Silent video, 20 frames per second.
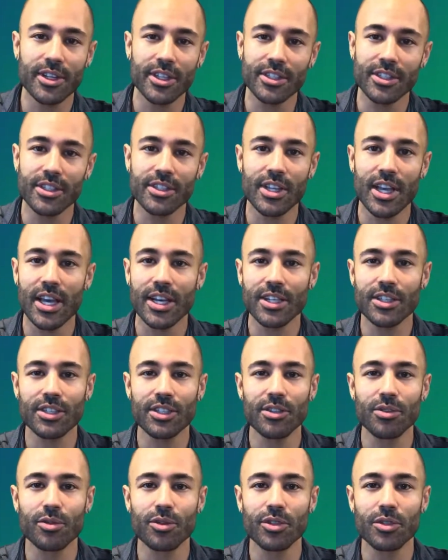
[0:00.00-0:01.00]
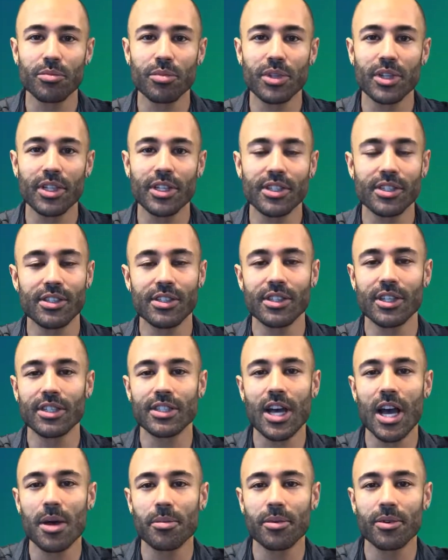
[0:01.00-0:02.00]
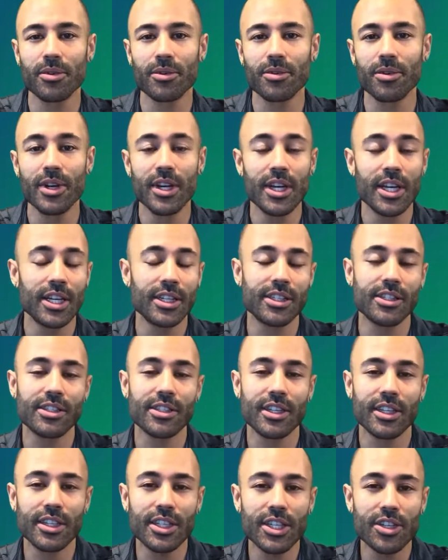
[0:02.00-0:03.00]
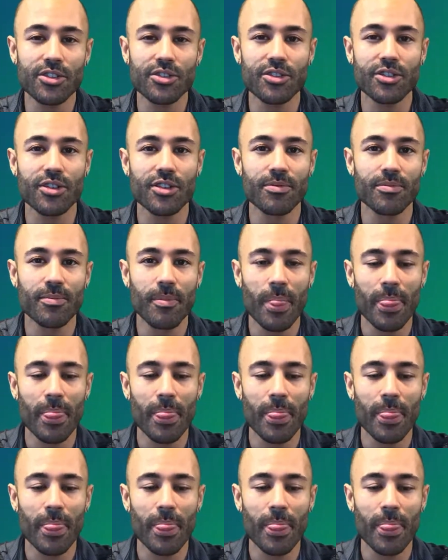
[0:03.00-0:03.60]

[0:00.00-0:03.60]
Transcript: Is this actually going to be, is this topical? Is this in a tincture?